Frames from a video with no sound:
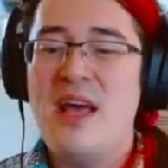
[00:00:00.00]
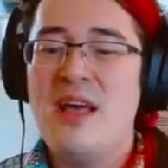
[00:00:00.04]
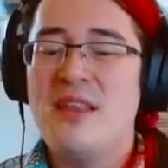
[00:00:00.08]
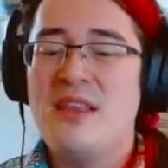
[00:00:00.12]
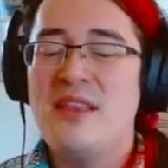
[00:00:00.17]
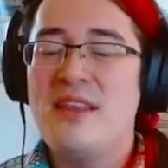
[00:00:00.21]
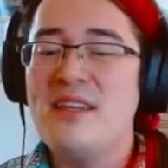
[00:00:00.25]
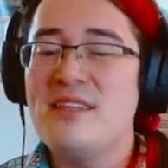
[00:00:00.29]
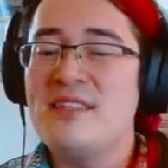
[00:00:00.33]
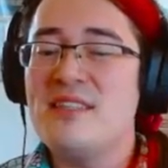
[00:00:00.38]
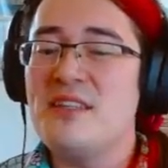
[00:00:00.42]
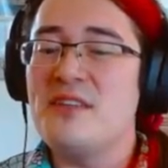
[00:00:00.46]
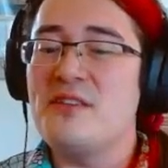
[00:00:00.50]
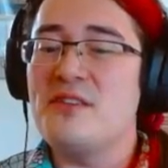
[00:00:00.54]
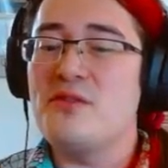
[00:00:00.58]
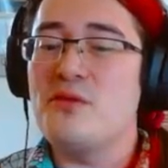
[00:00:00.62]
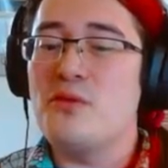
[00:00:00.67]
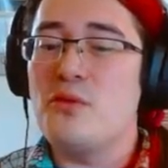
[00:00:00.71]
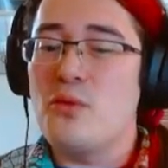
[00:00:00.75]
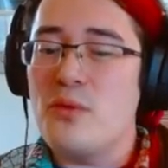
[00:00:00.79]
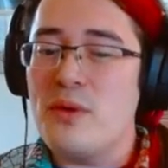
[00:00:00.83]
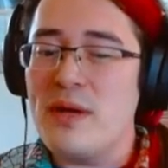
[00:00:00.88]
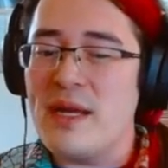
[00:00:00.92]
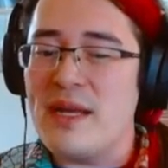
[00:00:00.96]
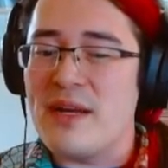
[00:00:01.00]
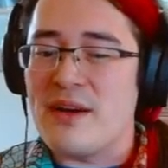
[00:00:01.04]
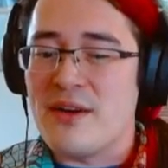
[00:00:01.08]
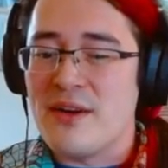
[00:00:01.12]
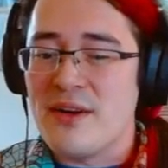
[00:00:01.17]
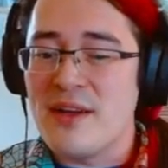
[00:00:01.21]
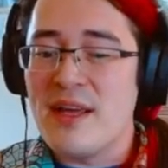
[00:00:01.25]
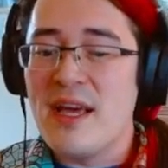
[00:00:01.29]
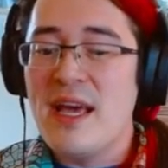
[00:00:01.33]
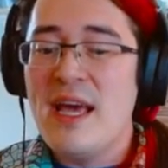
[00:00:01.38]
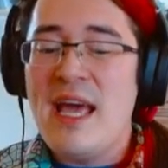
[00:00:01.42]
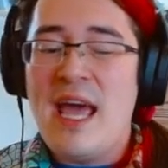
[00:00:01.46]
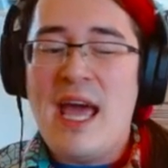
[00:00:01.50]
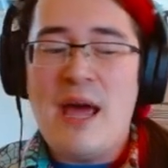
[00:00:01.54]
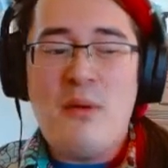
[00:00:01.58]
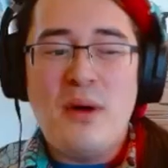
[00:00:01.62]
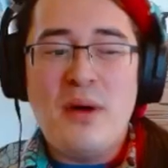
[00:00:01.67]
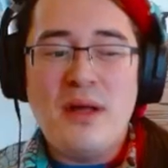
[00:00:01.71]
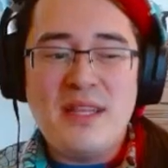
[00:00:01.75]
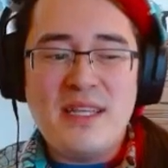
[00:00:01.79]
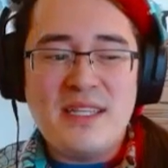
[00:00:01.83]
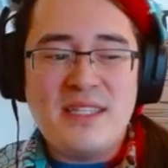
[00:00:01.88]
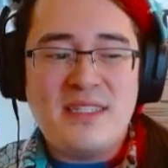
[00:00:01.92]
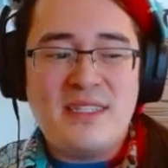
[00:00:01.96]
This is weird. And
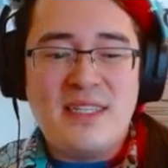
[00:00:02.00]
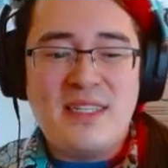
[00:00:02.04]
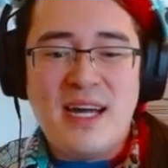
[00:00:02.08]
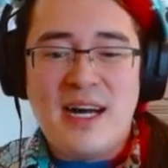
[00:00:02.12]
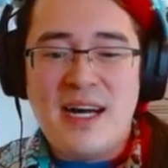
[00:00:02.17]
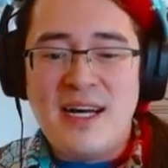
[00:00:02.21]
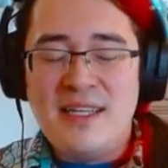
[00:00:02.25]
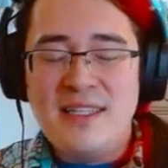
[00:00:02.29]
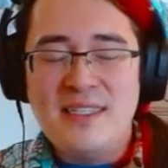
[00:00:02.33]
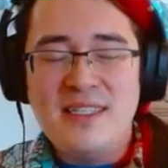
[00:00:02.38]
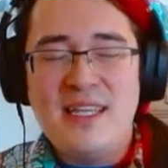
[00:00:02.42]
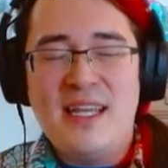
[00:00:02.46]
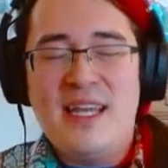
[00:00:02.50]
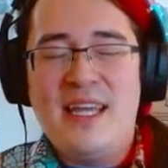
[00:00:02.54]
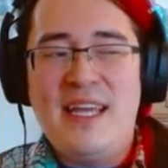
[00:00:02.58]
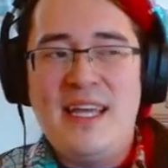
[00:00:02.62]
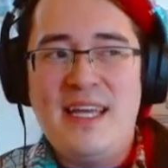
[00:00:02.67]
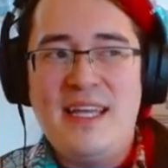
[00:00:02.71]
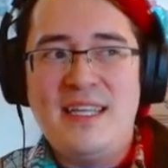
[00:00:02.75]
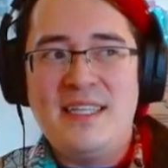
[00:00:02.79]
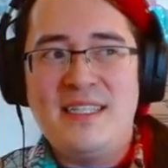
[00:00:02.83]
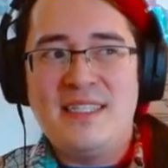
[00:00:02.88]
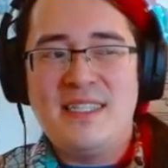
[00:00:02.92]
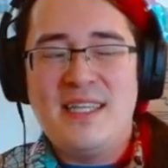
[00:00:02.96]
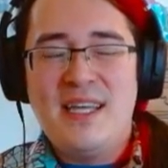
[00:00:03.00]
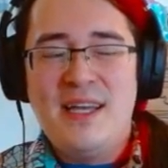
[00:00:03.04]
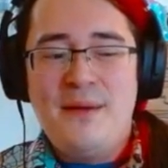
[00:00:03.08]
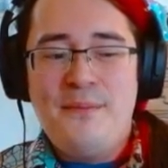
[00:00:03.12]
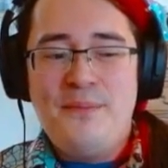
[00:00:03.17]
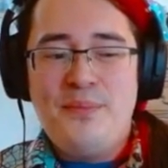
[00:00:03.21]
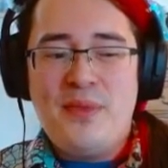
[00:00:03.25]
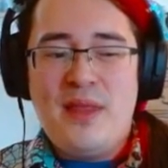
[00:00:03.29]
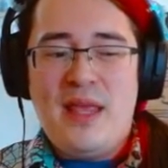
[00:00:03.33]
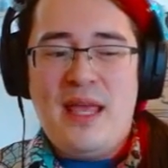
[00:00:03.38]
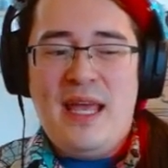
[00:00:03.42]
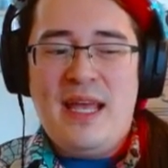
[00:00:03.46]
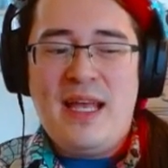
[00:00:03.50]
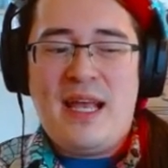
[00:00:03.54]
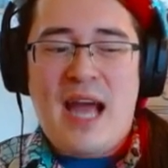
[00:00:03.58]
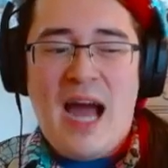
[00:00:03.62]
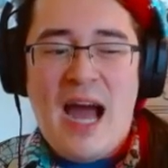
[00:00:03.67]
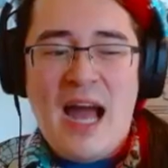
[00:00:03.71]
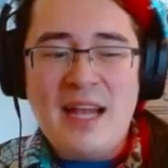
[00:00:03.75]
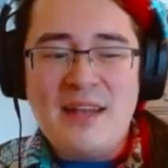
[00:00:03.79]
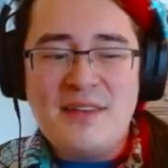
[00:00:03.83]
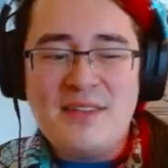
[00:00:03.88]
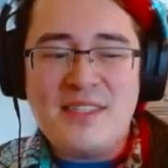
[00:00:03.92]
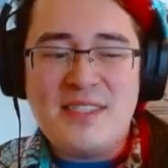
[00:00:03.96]
what this does is it
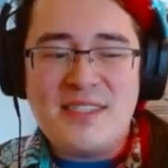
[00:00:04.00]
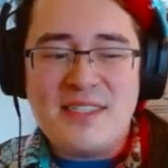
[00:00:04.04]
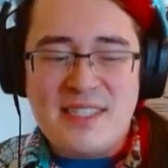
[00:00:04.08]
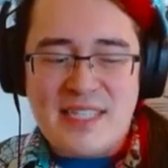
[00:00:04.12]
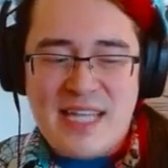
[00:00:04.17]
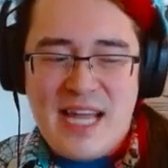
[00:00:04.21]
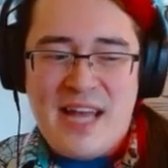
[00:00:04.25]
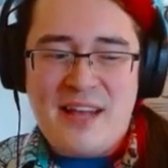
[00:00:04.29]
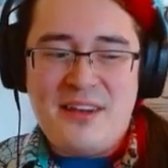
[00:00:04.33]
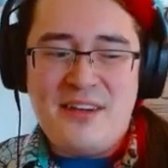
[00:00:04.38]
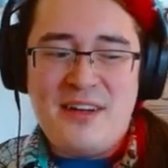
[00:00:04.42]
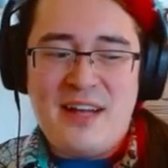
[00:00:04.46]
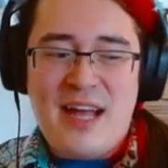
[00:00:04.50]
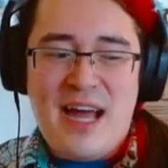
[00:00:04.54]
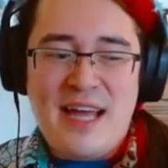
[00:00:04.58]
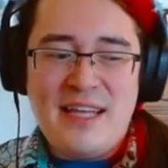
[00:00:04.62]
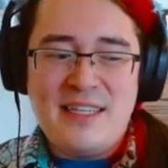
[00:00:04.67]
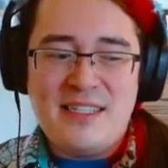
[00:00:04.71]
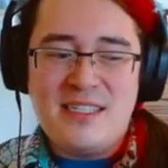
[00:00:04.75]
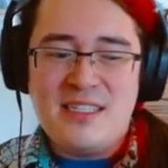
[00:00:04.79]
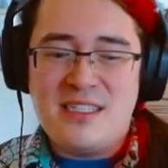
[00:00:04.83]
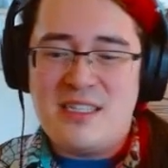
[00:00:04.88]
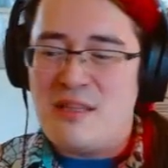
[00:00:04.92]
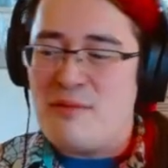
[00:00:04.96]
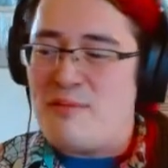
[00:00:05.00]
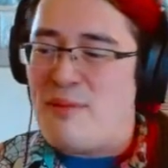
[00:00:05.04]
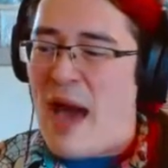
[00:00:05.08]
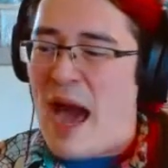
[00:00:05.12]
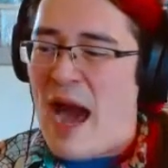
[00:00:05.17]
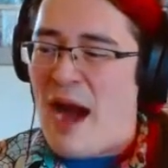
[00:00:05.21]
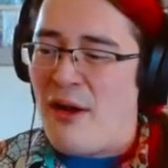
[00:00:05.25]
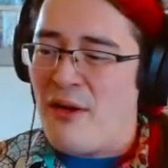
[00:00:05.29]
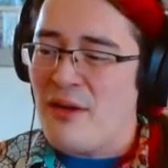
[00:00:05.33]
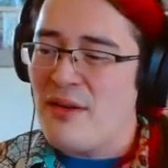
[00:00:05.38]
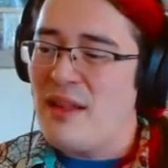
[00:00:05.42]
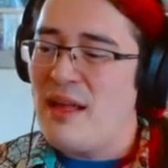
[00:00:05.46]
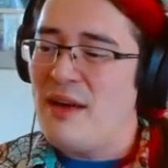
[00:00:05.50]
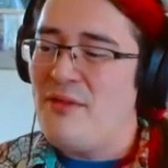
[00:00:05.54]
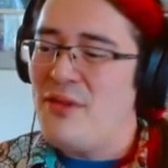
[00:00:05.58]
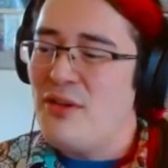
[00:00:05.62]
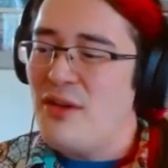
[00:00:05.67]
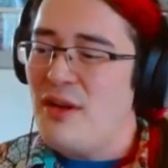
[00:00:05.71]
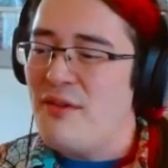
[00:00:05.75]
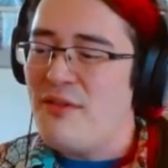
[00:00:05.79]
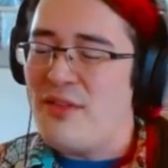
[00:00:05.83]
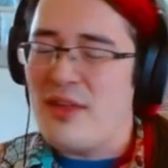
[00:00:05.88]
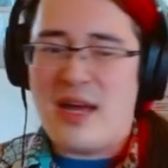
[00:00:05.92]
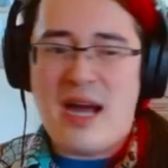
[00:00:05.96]
kind of standardizes the power
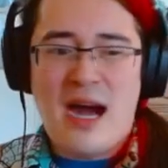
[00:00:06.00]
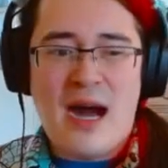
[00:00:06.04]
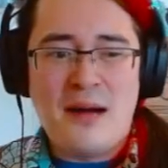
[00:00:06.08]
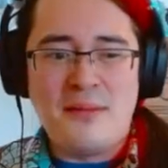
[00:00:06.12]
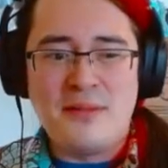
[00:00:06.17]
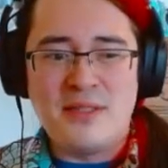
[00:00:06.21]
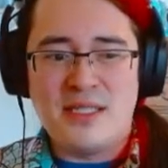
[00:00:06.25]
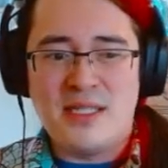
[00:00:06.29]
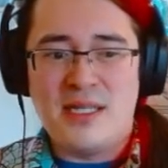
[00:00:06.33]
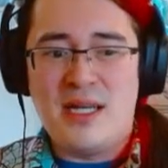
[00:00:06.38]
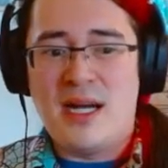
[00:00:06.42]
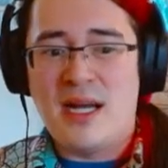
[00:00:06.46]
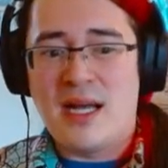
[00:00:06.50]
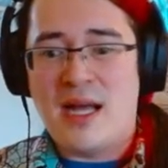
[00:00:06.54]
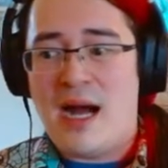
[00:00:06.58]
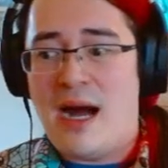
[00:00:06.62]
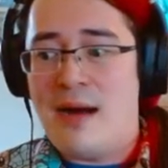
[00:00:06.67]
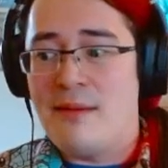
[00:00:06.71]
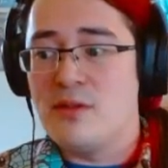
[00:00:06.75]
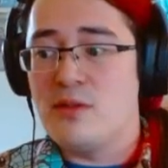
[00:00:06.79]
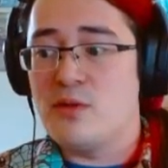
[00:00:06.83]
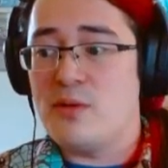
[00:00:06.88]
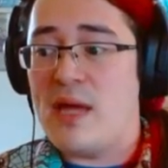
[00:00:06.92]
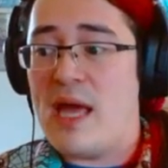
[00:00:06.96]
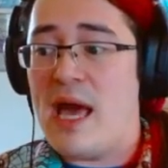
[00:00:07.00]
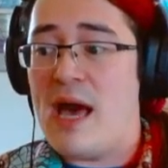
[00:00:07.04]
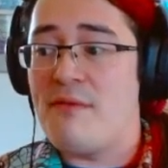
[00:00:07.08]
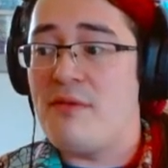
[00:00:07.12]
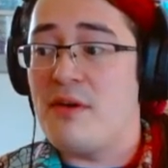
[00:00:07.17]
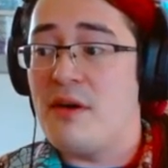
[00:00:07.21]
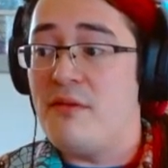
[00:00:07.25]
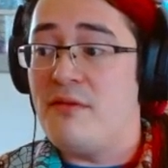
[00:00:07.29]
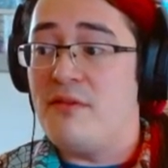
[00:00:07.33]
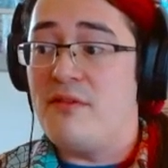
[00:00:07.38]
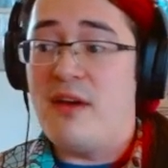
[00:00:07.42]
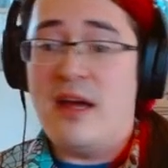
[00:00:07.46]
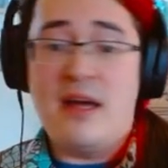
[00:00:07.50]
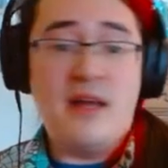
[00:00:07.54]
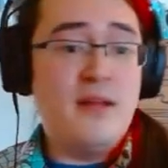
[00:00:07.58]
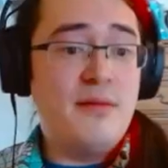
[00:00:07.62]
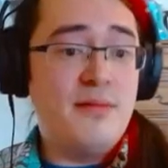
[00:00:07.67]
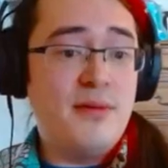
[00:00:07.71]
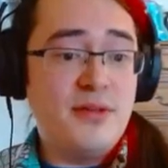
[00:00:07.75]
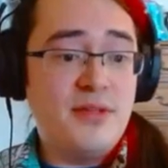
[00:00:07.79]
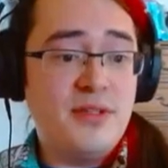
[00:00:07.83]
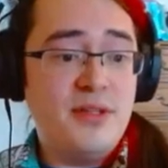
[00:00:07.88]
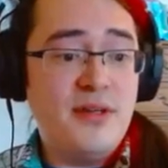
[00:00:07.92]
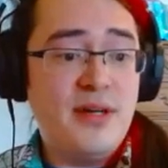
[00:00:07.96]
level of the commons and uncommons we have
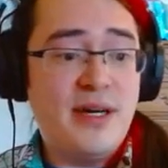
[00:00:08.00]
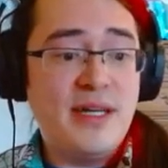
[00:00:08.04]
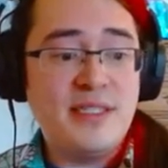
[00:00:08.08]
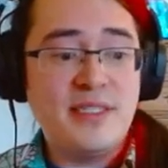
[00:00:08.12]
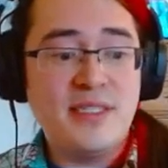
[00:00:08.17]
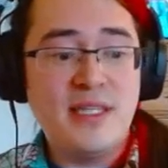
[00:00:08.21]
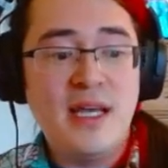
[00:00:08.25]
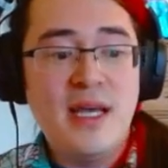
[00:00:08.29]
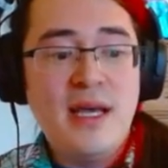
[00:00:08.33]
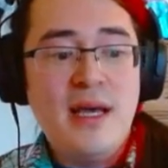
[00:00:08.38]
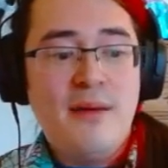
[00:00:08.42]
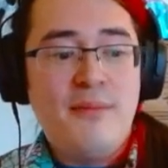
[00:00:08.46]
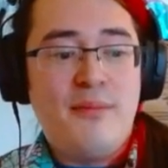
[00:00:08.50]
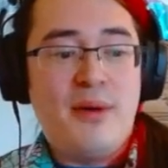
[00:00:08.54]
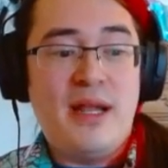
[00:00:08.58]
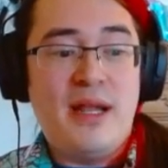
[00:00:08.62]
available to us. But